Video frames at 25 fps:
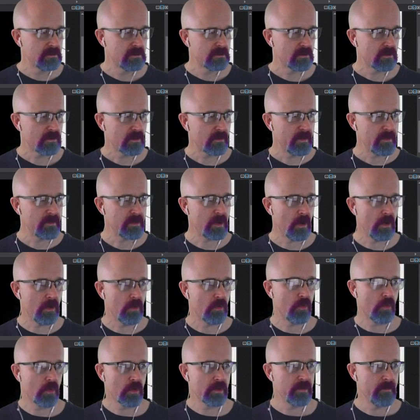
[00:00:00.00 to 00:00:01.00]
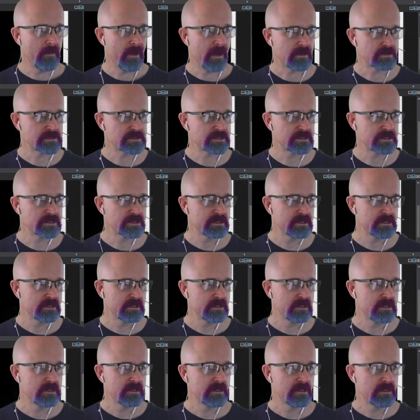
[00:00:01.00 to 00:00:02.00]
Or maybe all or the mouse.
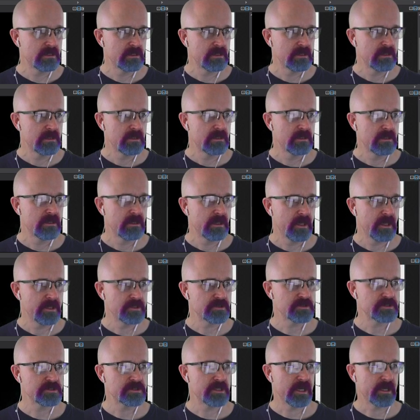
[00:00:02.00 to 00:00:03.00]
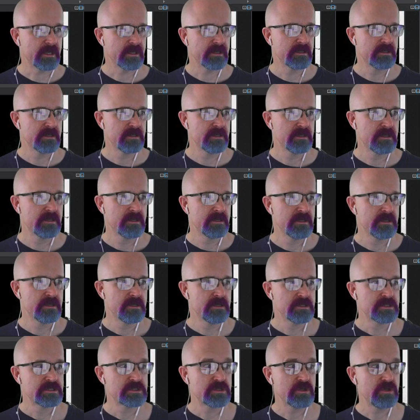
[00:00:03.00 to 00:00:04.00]
Interesting.
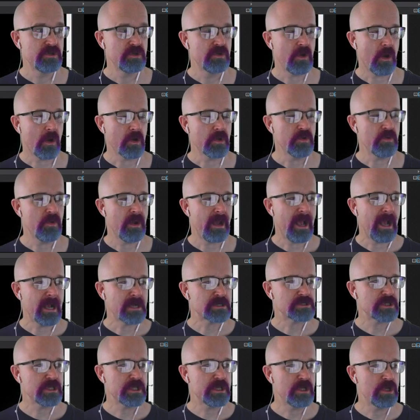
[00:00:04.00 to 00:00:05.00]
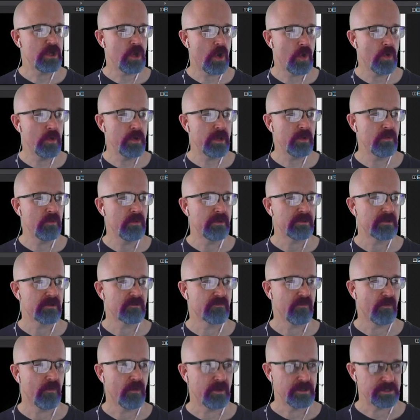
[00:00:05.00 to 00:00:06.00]
So are you actually coding with your
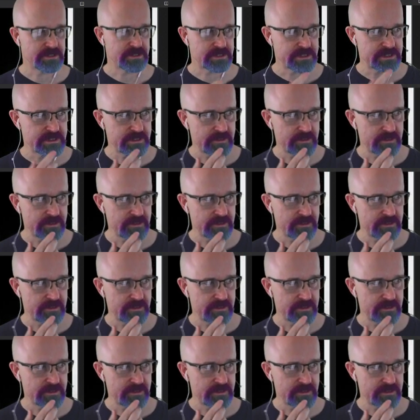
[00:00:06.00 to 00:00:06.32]
voice?